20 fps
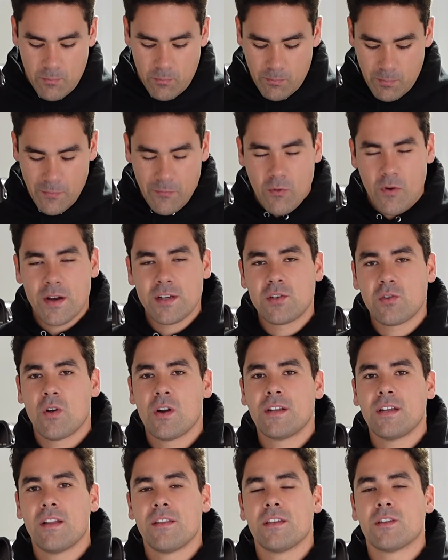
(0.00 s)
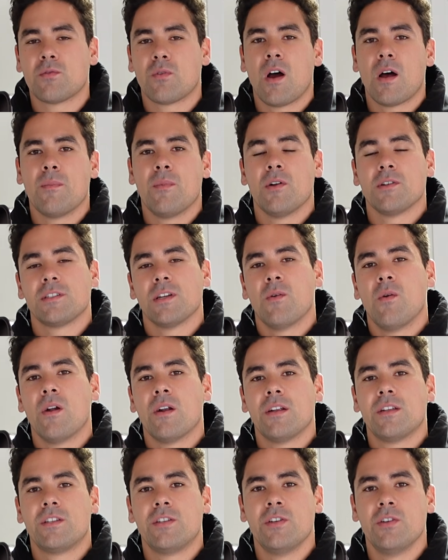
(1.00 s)
Before I torque down these rod bolts, I
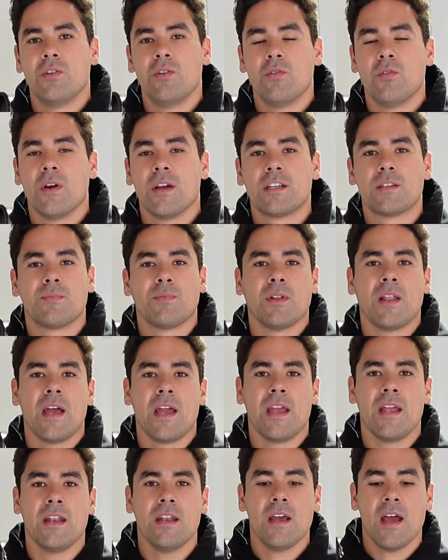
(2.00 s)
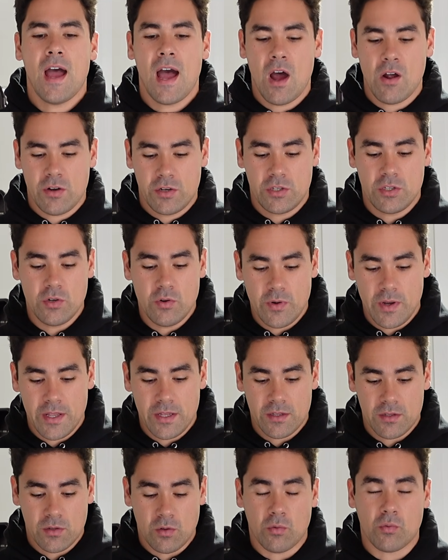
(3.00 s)
wanted to explain how to do
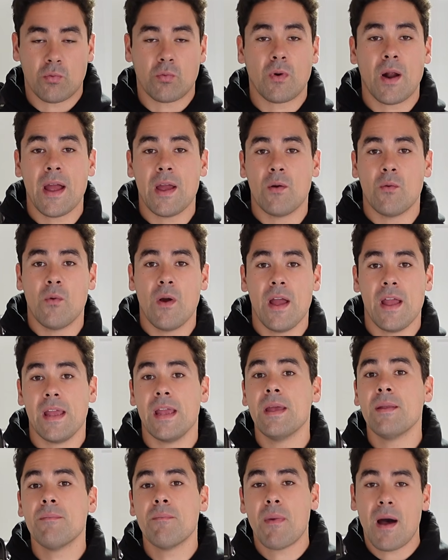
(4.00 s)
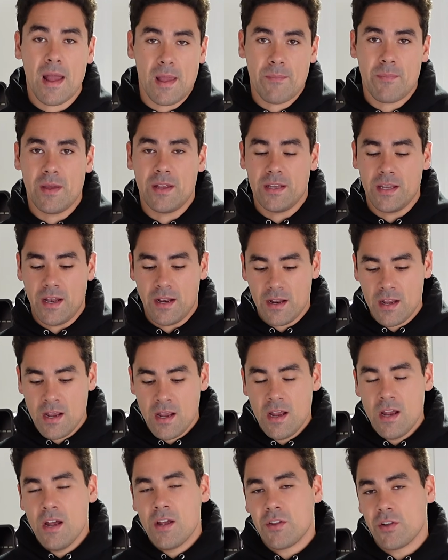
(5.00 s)
it the right way, in my opinion.
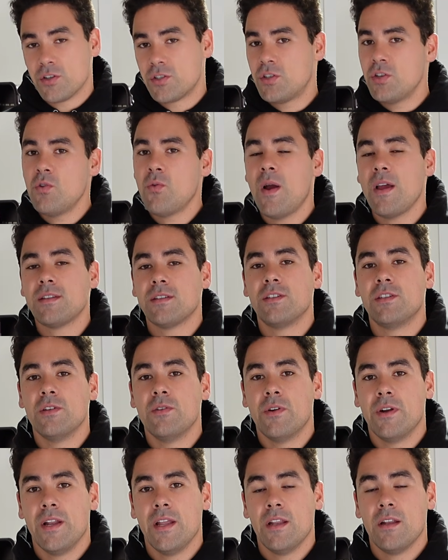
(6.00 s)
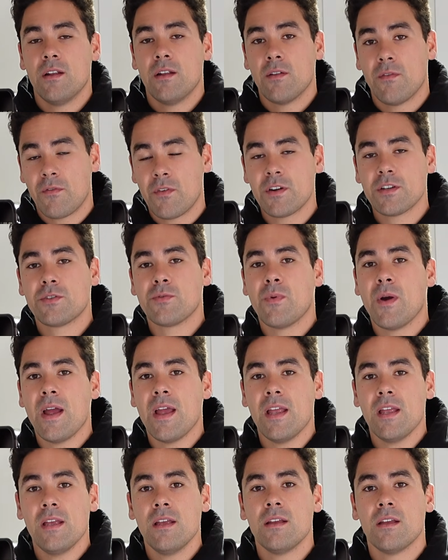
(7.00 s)
There's 2 ways of doing it. First
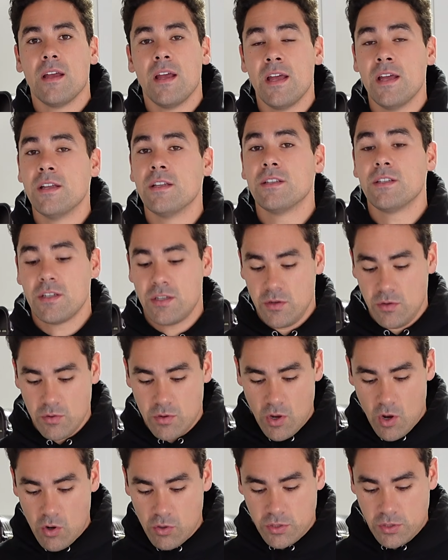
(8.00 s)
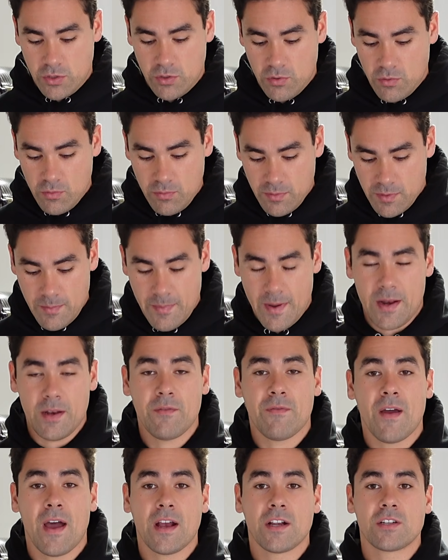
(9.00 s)
way is you go to the
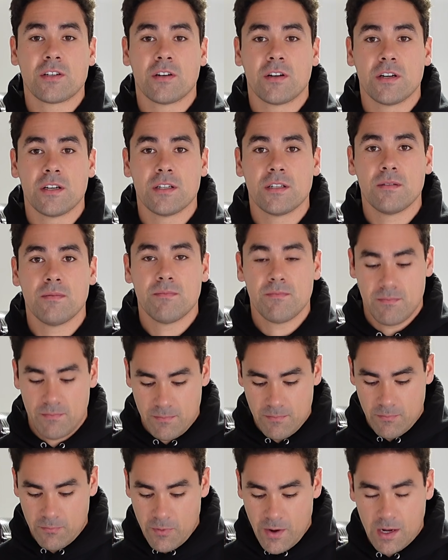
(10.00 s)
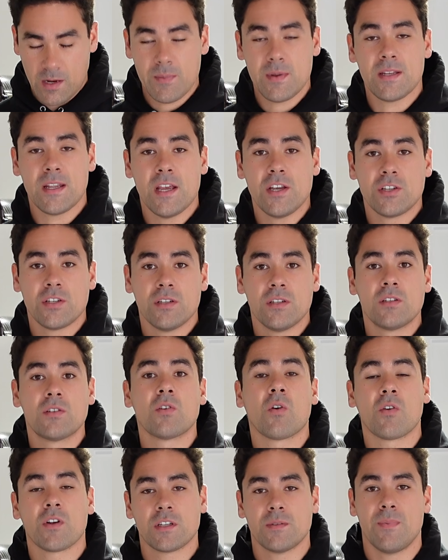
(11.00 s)
manufacturer's recommendation
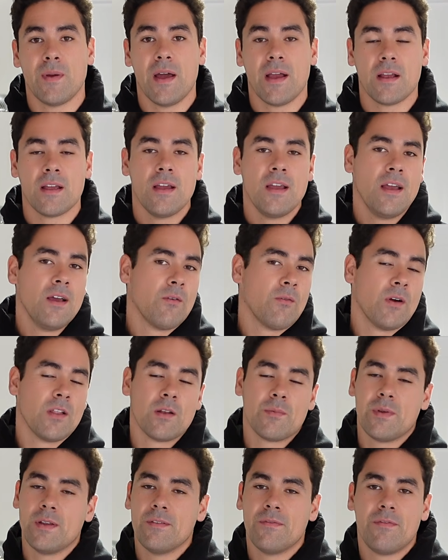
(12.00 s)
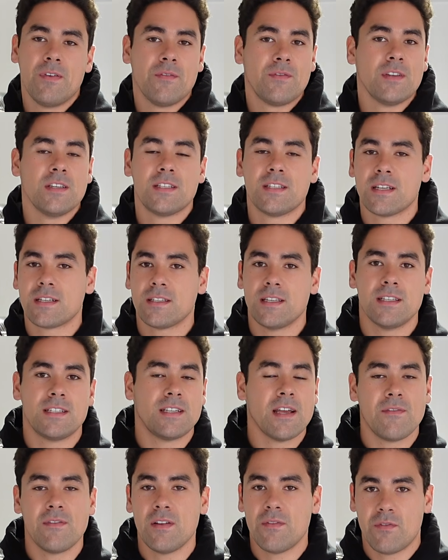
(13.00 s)
torque spec, whether it be 50, 60,
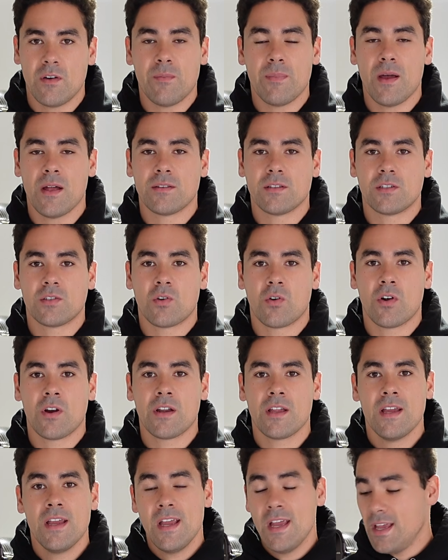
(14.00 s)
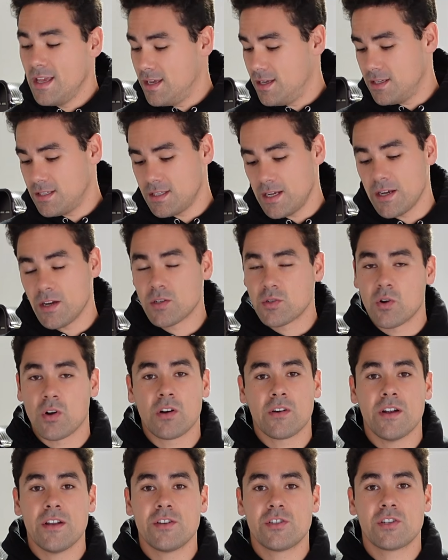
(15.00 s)
70 foot-pounds of torque. You set your
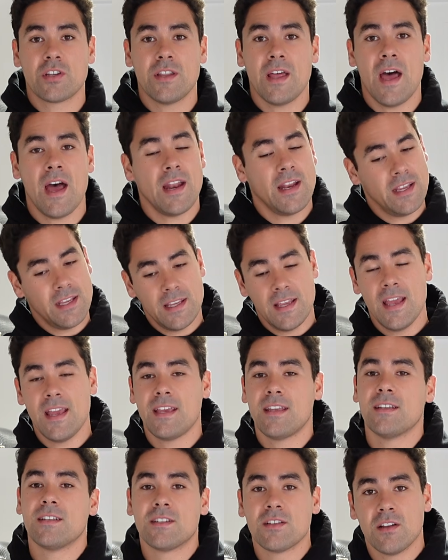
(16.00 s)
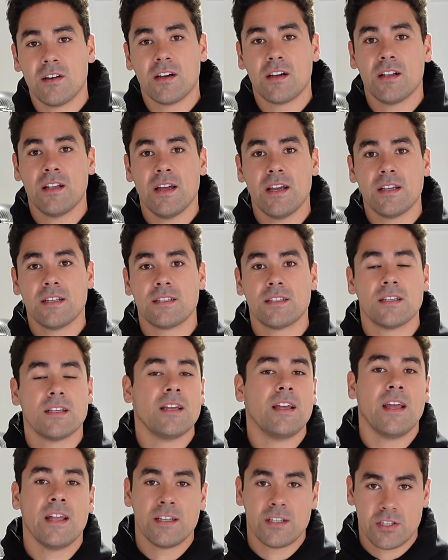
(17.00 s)
torque wrench to that, you yank it until it clicks,
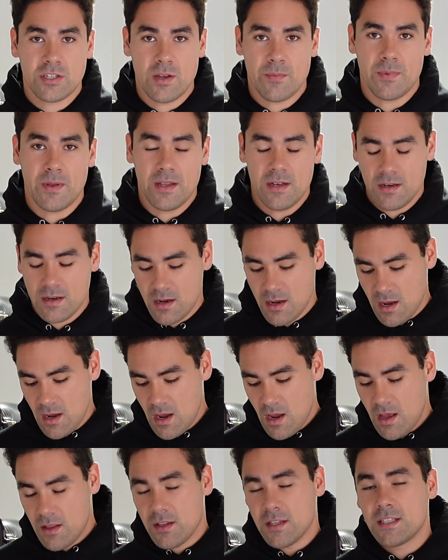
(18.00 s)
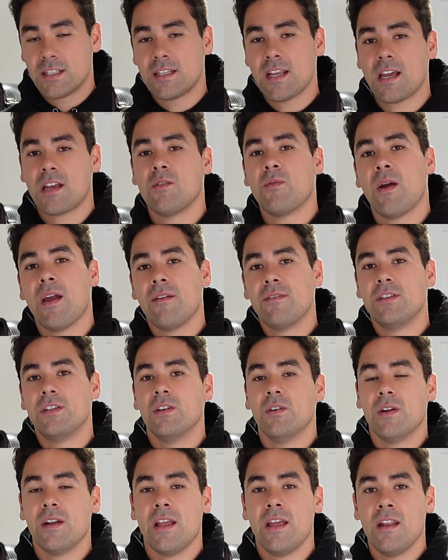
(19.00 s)
and ship it. The second way of
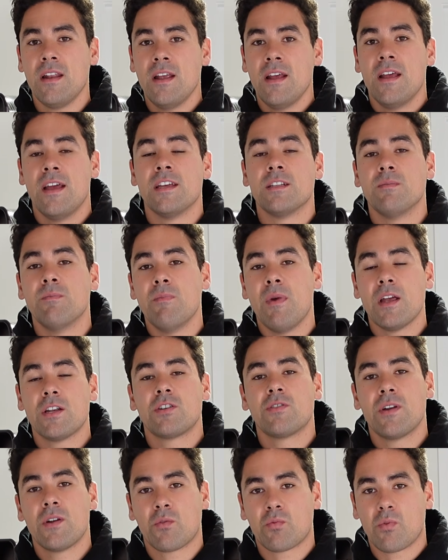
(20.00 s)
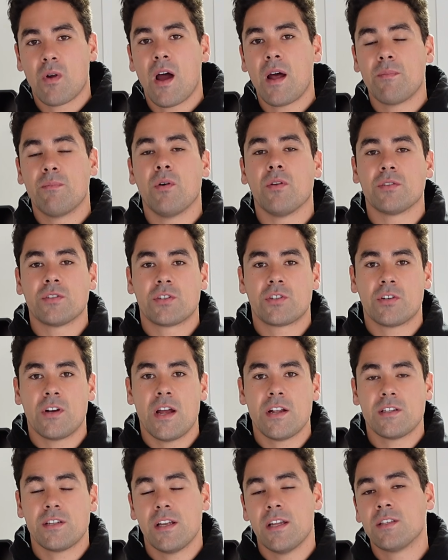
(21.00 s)
doing it is measuring rod bolt
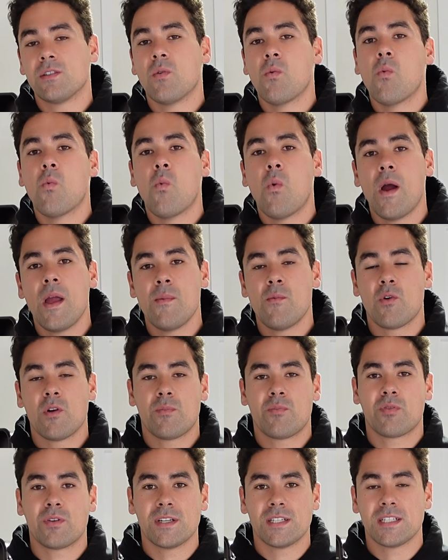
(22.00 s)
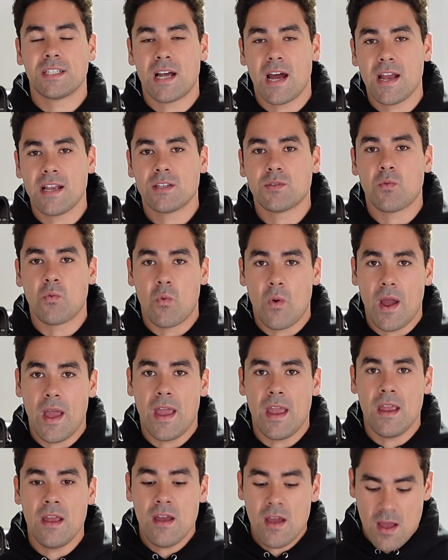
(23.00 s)
stretch. It's a way more precise
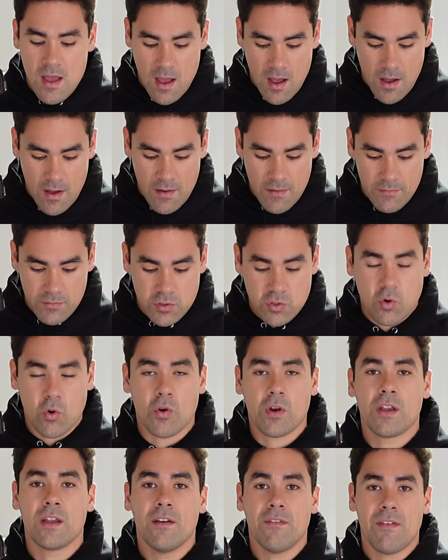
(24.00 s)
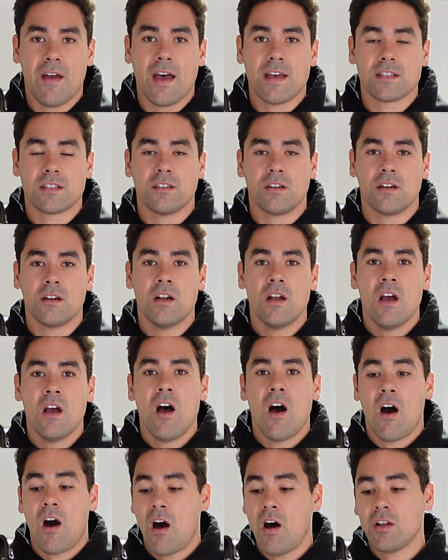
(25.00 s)
way of torquing a fastener.
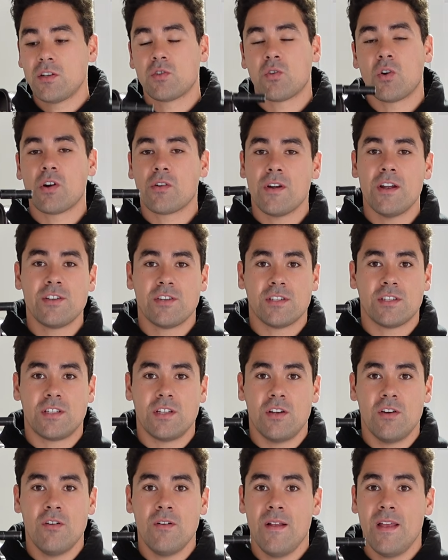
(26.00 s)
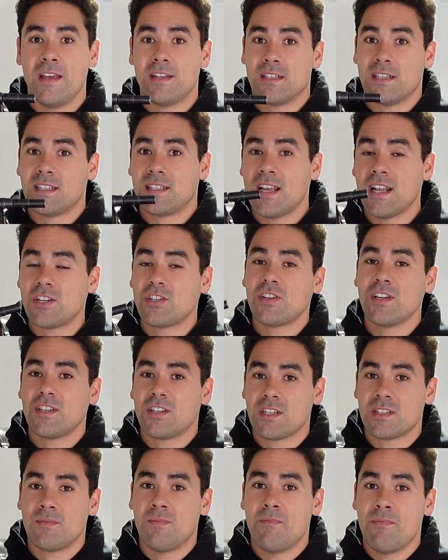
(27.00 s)
All torque wrenches do is essentially
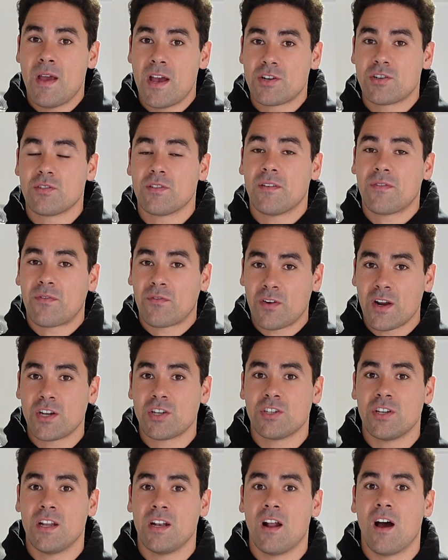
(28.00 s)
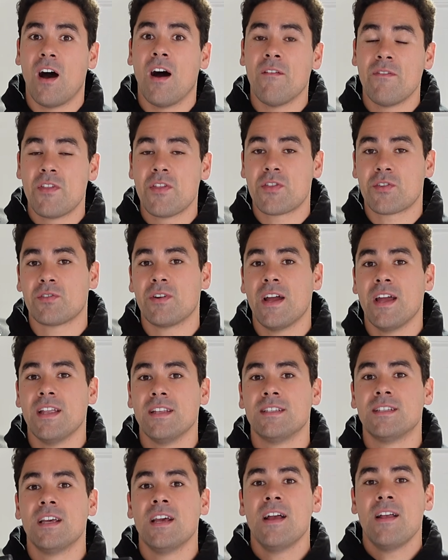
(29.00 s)
just measure the friction of the
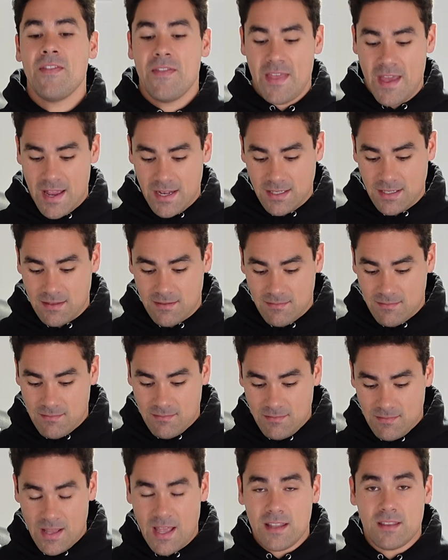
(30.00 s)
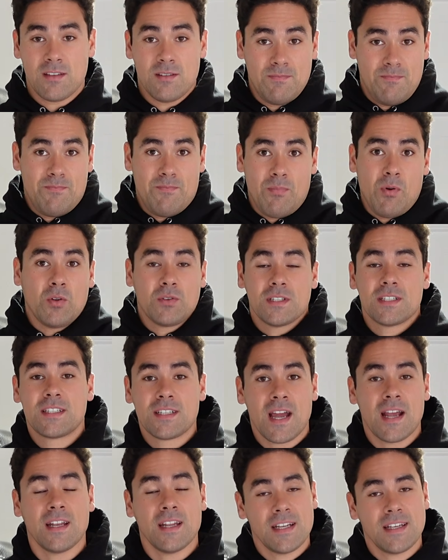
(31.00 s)
threads that the bolt is
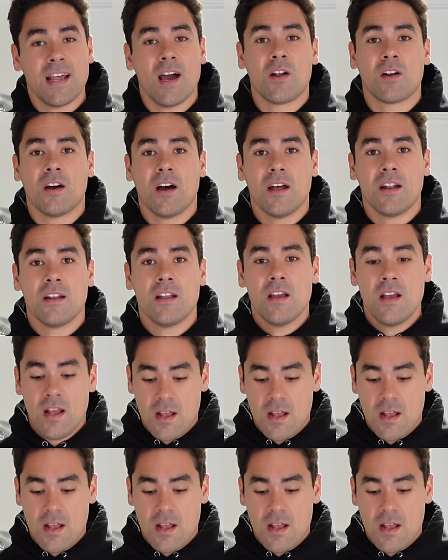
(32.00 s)
tightening down on.